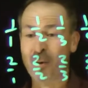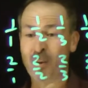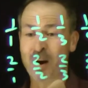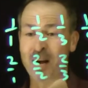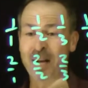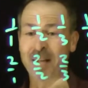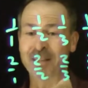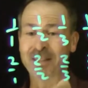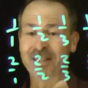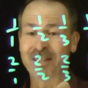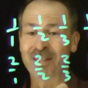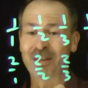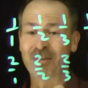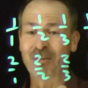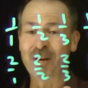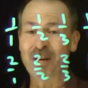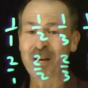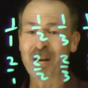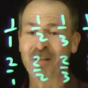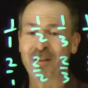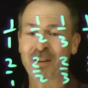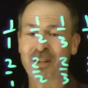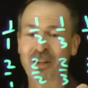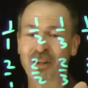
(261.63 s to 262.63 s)
1s,
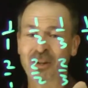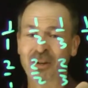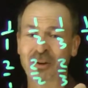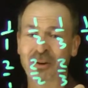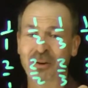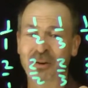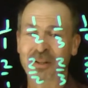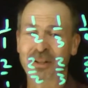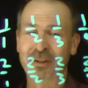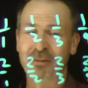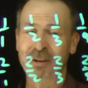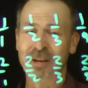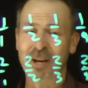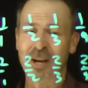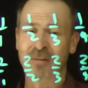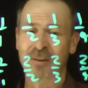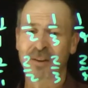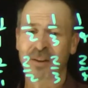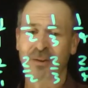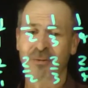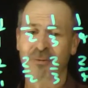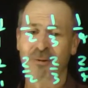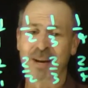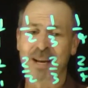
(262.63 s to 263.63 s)
3 over 2s, 3
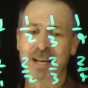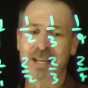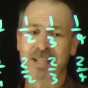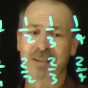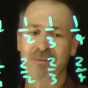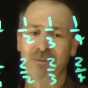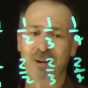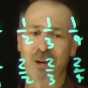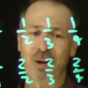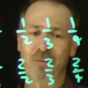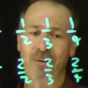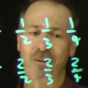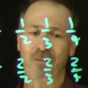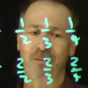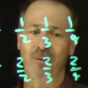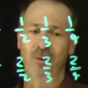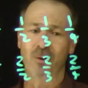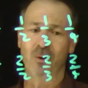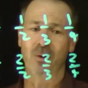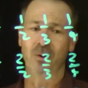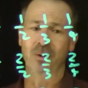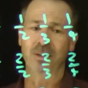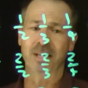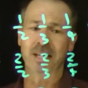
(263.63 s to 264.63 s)
over 3s, 3 over
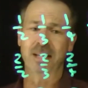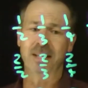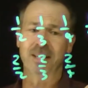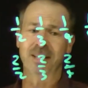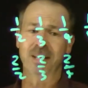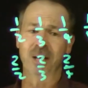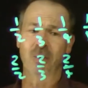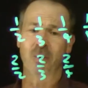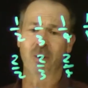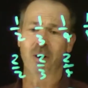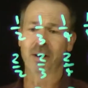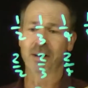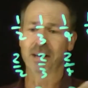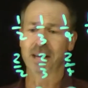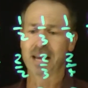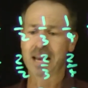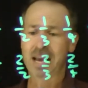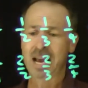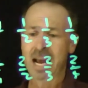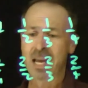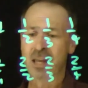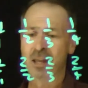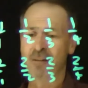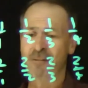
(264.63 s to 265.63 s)
4s, and so on.
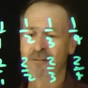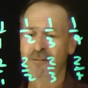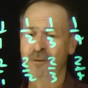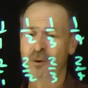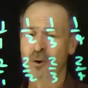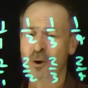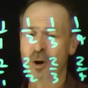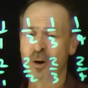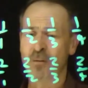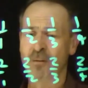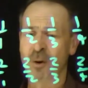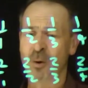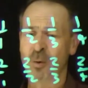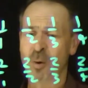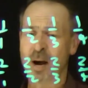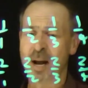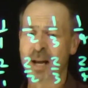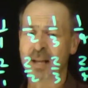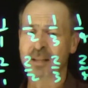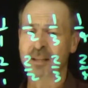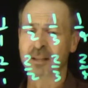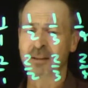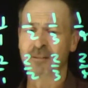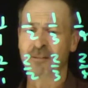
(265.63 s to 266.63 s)
And the 4 over
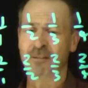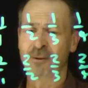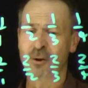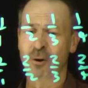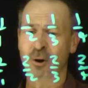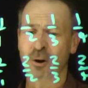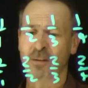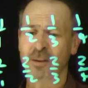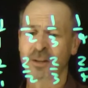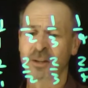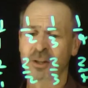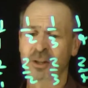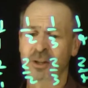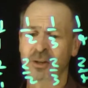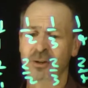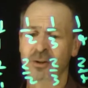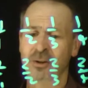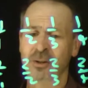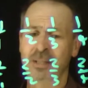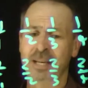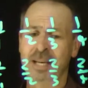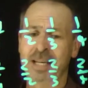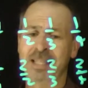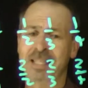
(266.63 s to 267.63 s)
1s, and the 4 over
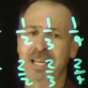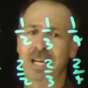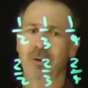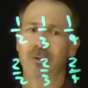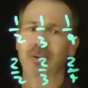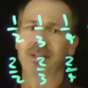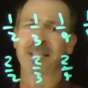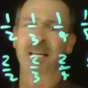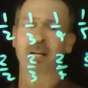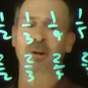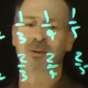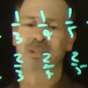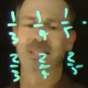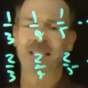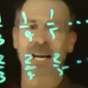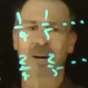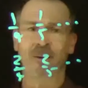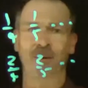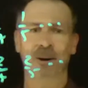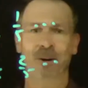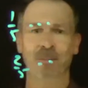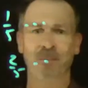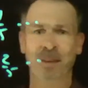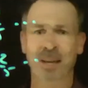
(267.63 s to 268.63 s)
2s, etc., etc.,
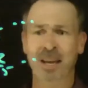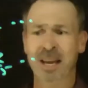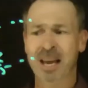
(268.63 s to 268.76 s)
etc.